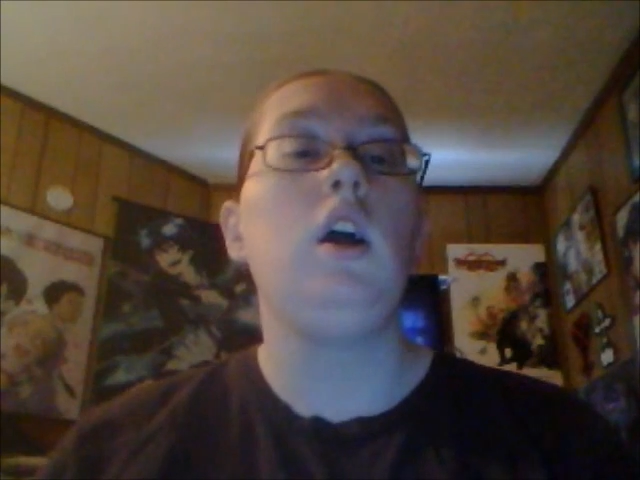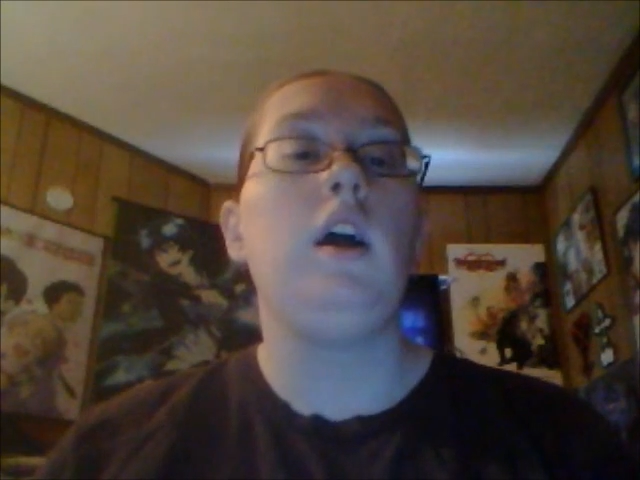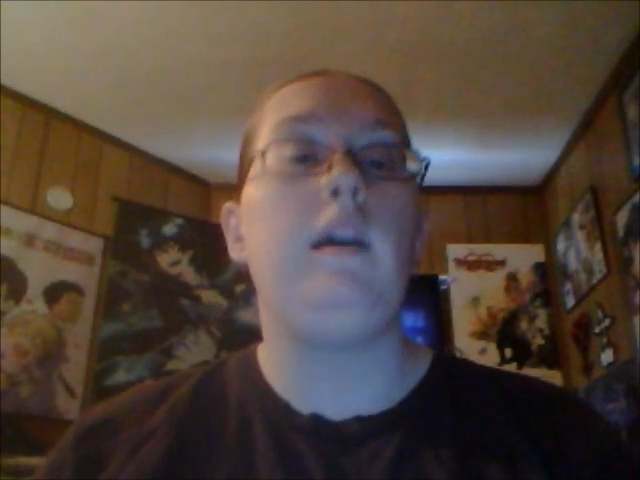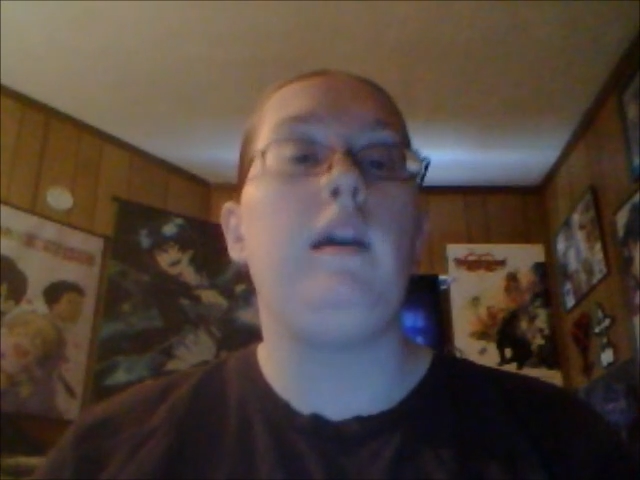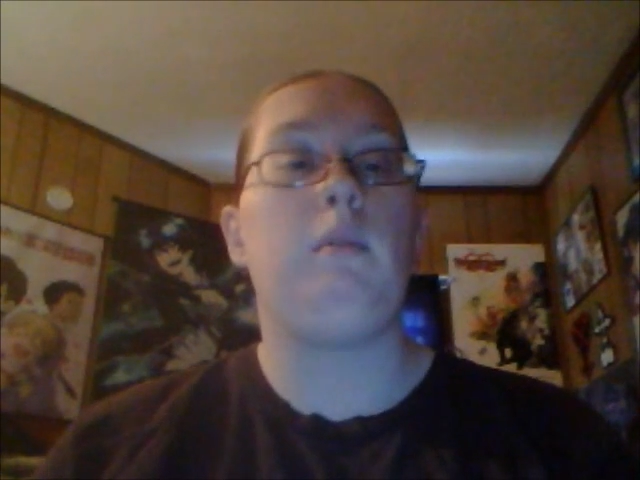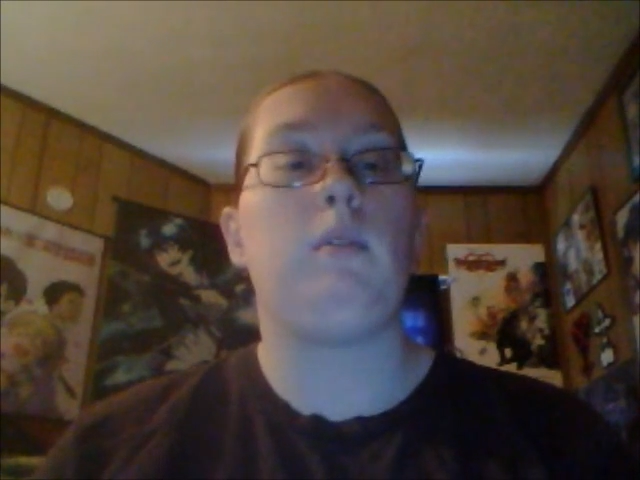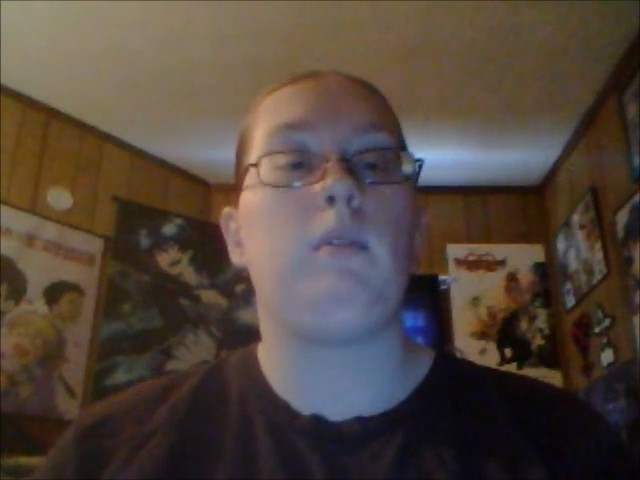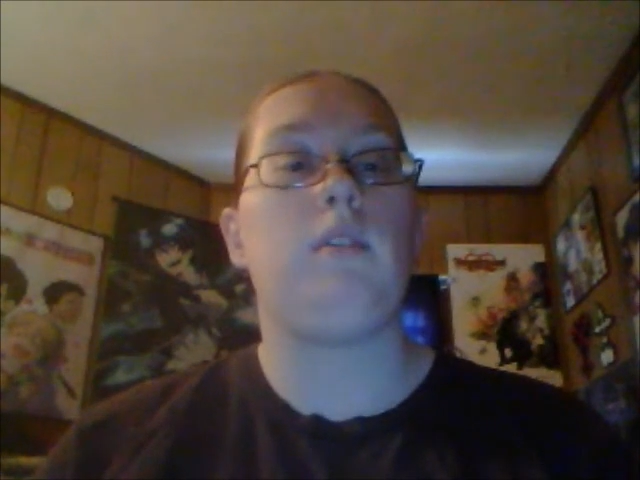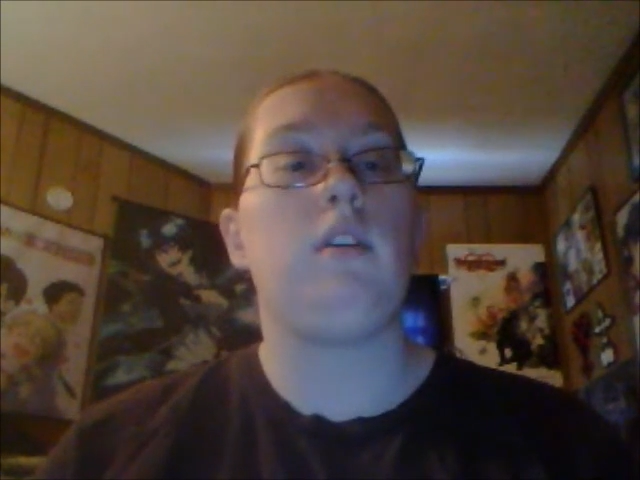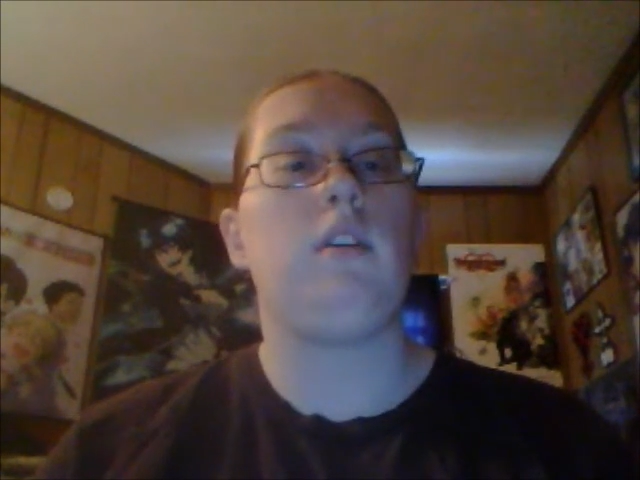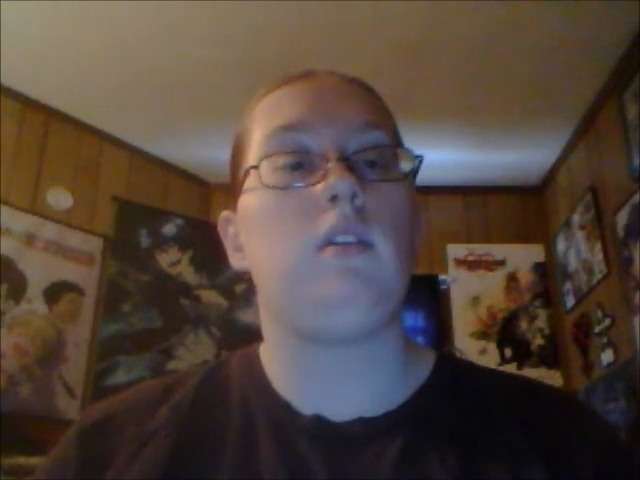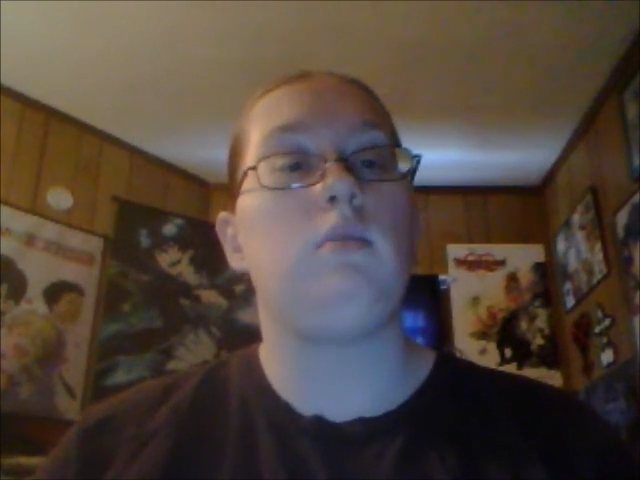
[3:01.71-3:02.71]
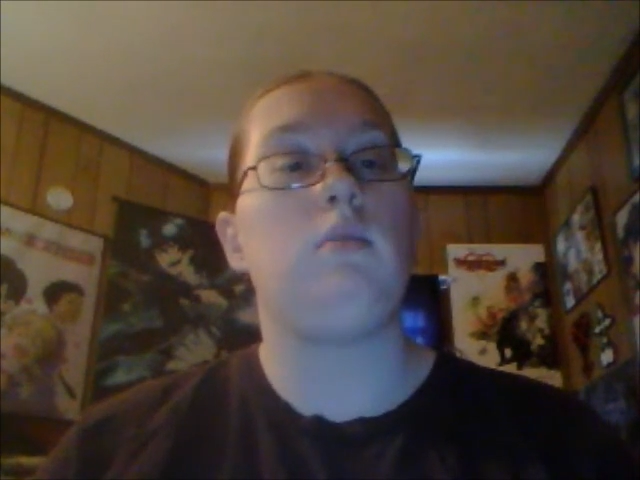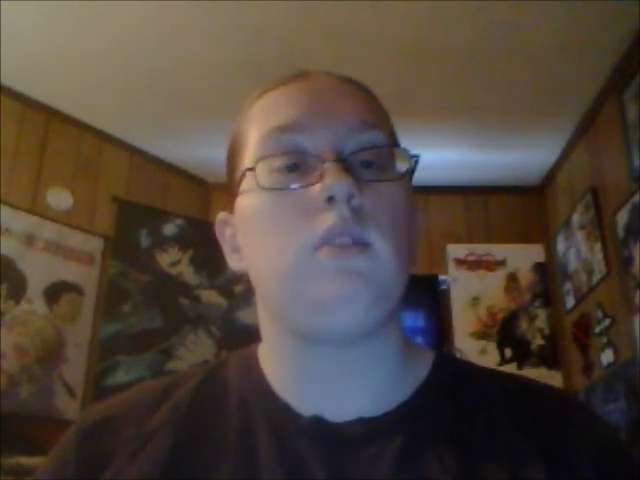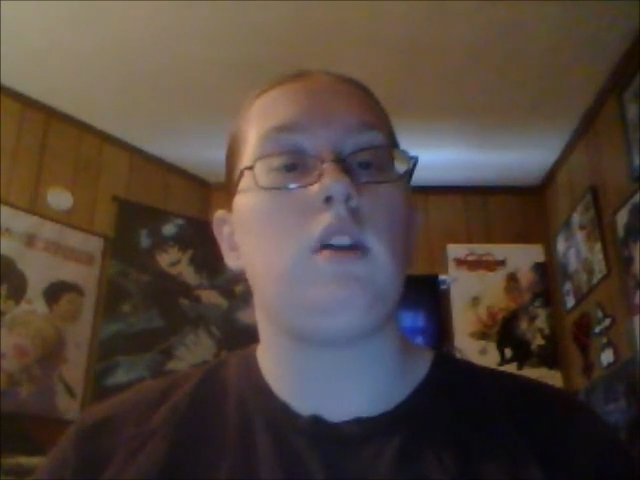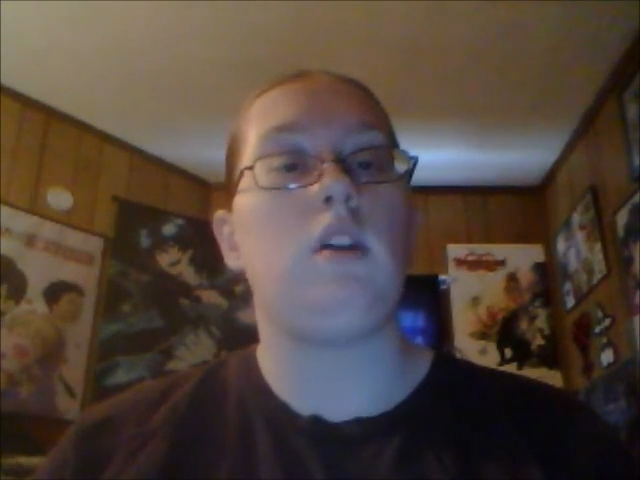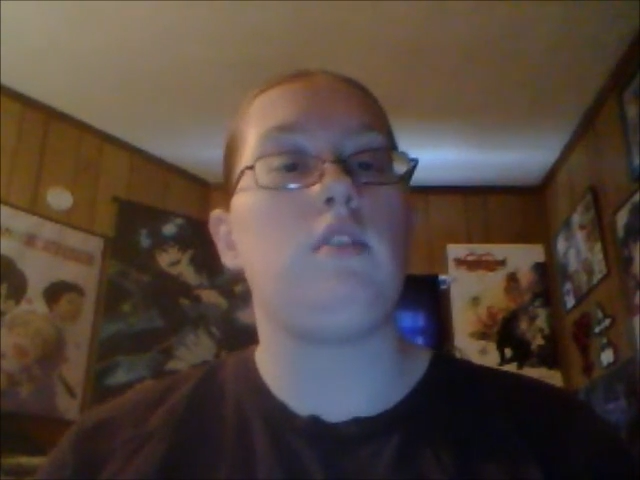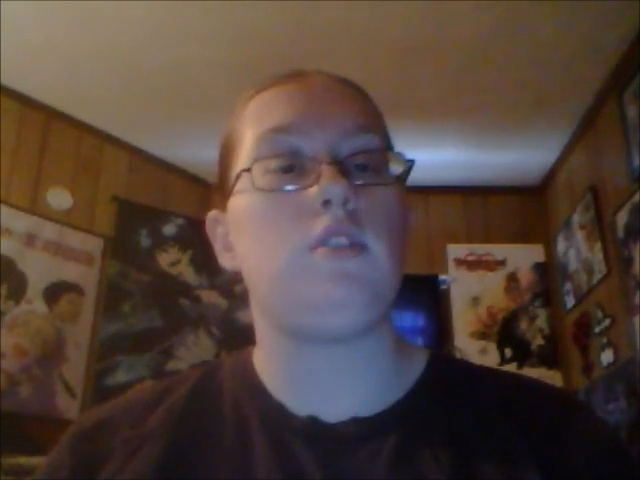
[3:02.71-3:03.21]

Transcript: and we're going to go yarn